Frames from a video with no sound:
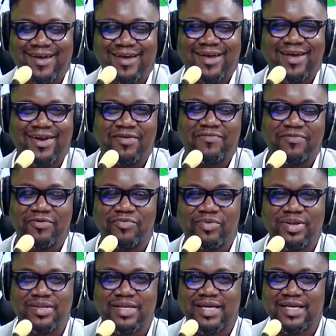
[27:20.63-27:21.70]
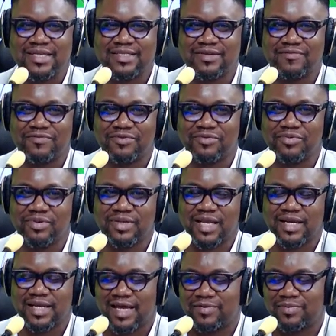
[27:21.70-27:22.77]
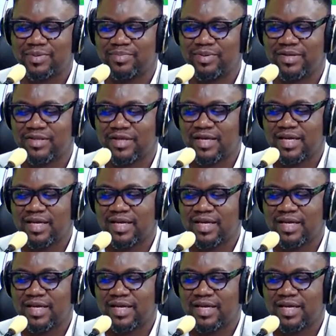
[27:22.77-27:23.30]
know, if you read the interview that he had with the Punch,